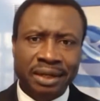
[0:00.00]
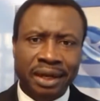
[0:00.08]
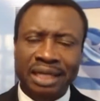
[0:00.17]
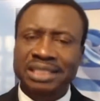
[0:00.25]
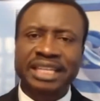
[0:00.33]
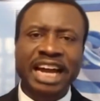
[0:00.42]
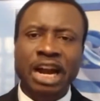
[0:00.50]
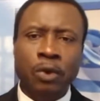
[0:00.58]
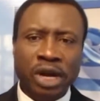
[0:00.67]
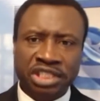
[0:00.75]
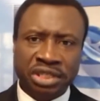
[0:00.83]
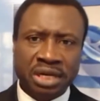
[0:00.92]
and
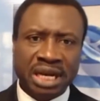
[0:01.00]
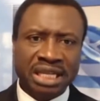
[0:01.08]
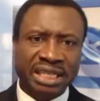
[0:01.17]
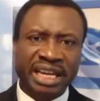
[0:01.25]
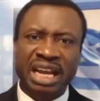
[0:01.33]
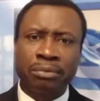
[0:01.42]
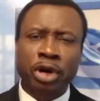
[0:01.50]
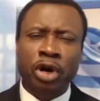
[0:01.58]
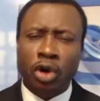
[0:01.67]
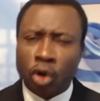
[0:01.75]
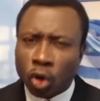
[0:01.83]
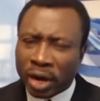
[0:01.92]
Southwesterners
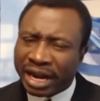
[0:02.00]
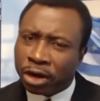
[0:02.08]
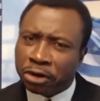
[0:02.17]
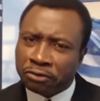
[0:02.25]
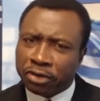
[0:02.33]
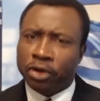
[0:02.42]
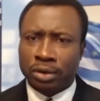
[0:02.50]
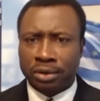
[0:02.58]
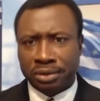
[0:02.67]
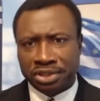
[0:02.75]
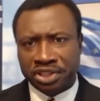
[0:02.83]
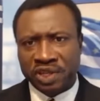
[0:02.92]
anymore, or
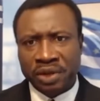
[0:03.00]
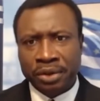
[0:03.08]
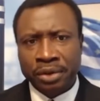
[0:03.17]
Anglophones.